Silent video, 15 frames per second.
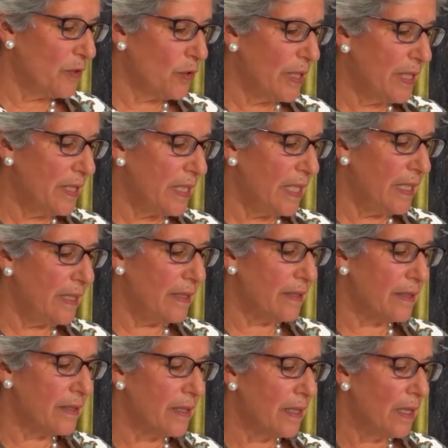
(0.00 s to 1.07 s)

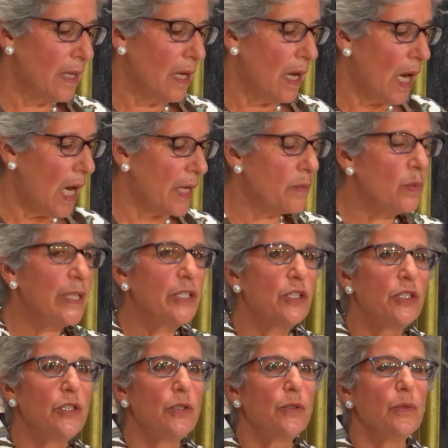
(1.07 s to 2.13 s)
Trustees, I wish
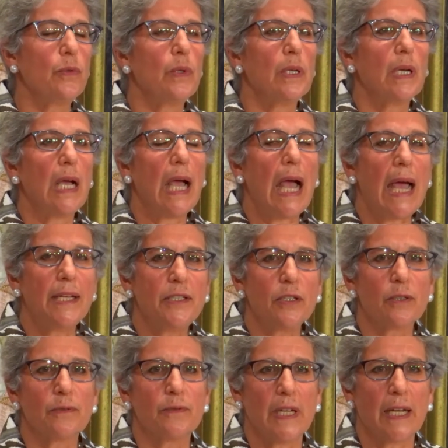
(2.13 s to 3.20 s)
you and
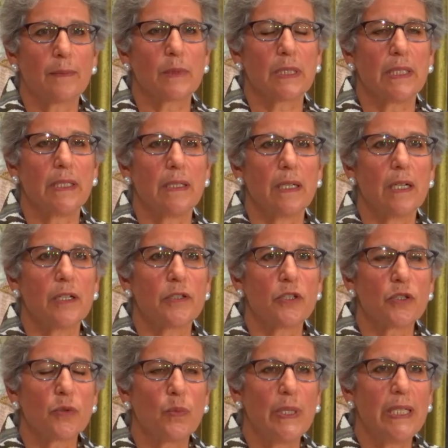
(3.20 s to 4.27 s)
your family a
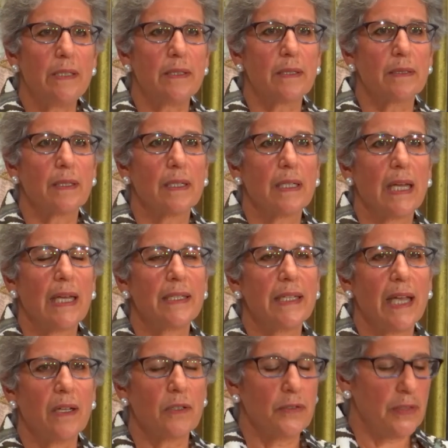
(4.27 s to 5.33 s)
sweet and
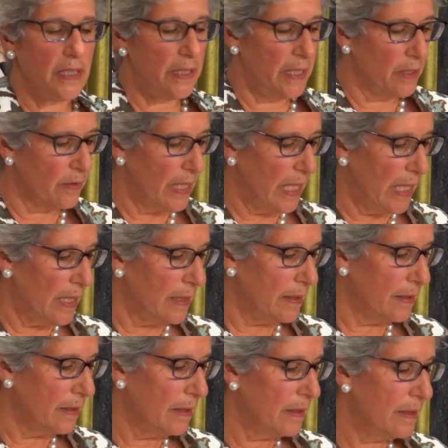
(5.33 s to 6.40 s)
healthy year
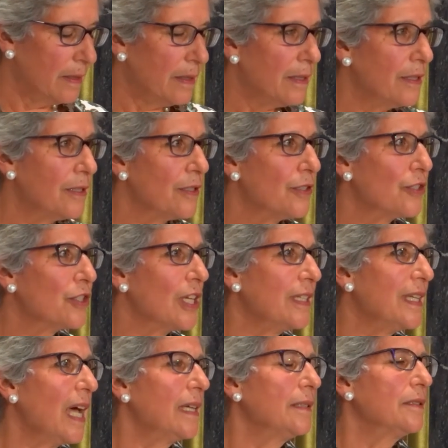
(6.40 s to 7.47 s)
ahead.
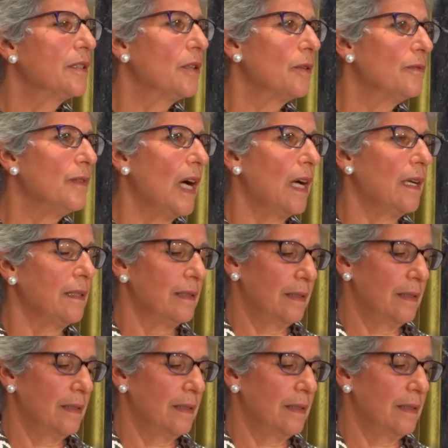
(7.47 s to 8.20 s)
Shana Tova.